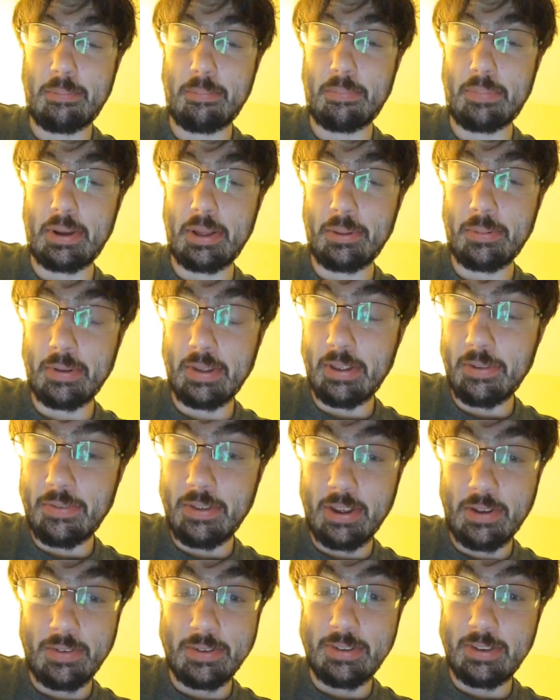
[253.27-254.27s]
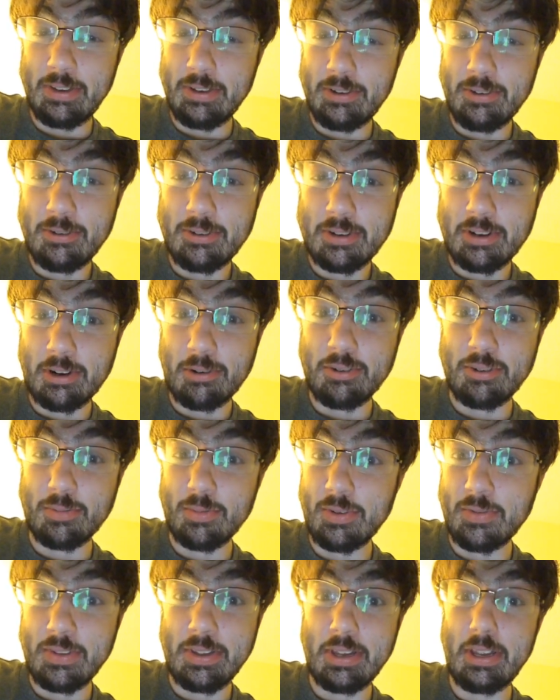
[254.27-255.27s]
by the way, if you haven't seen the new Star Wars
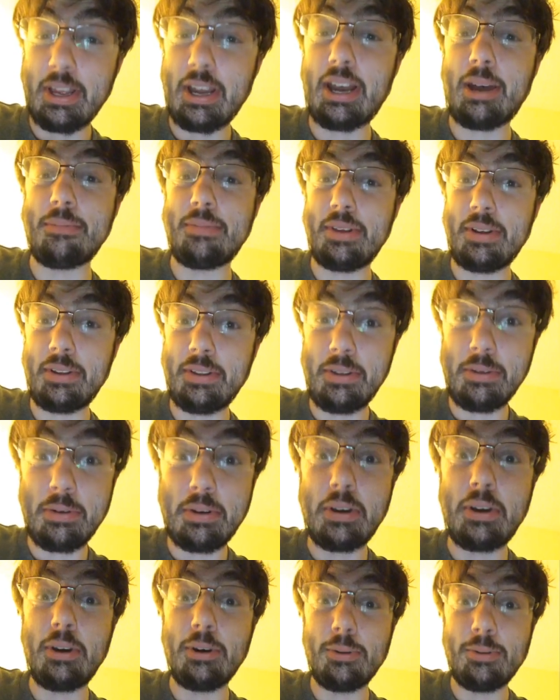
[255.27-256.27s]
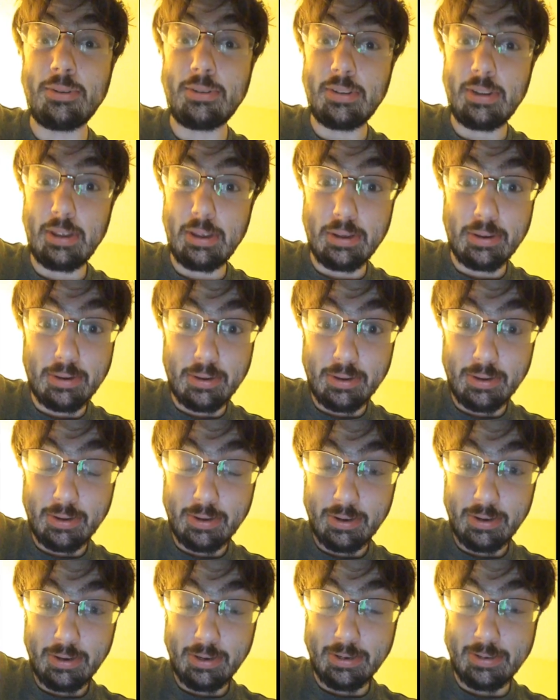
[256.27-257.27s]
movie, I'm telling you, go see it.
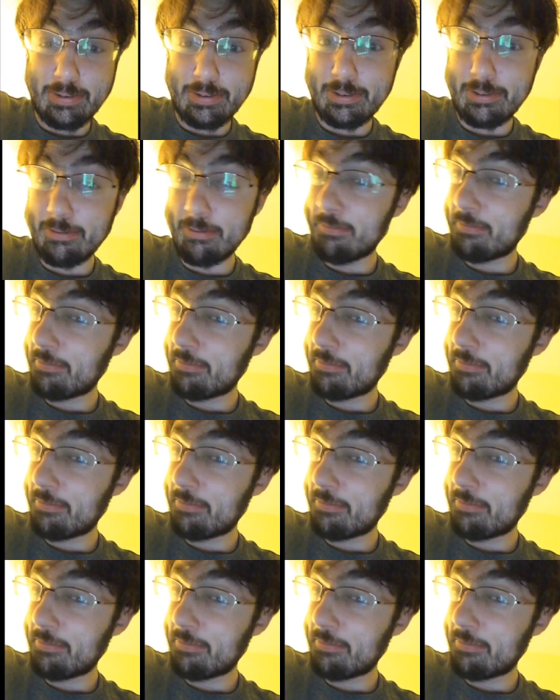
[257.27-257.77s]
It's